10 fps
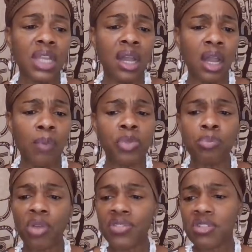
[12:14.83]
The
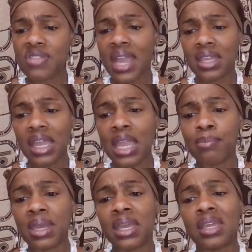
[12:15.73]
brothers that
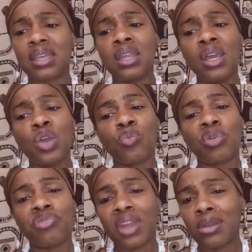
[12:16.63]
came in were
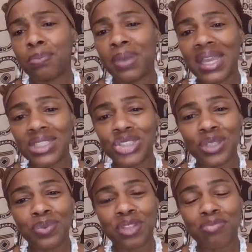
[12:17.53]
very
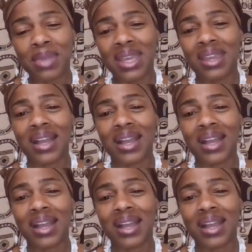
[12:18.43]
patient with me.